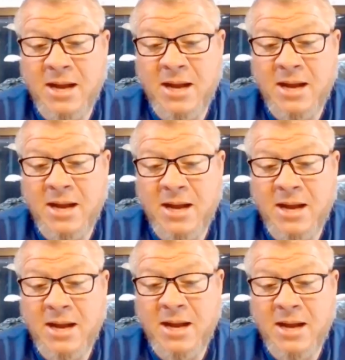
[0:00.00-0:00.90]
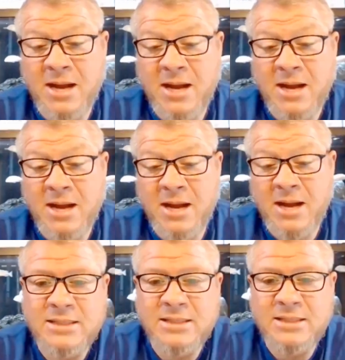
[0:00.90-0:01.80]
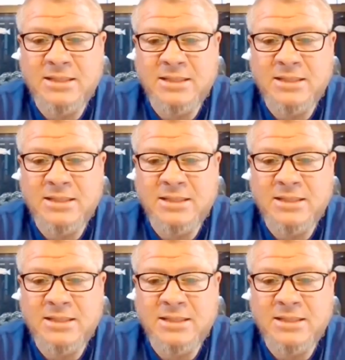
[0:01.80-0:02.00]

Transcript: Um, your tank needs that